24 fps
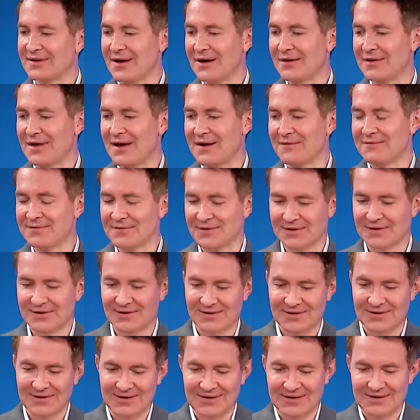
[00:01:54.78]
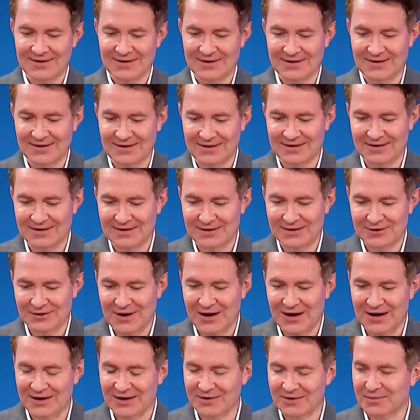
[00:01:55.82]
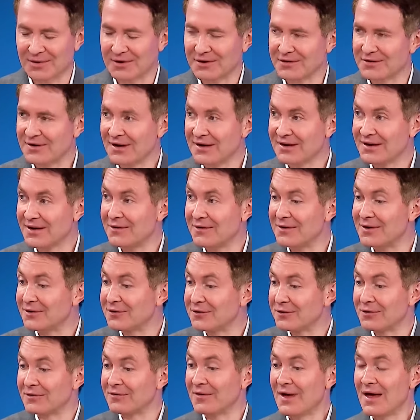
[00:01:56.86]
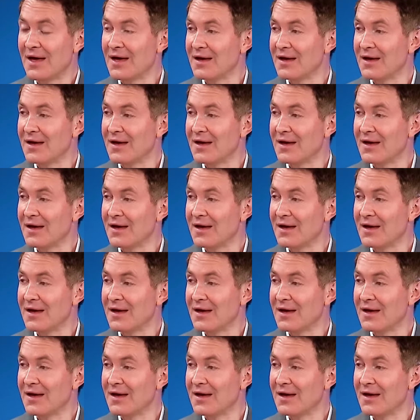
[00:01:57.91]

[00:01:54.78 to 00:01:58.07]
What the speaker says: Murray dives into the thorny issue of freedom of speech.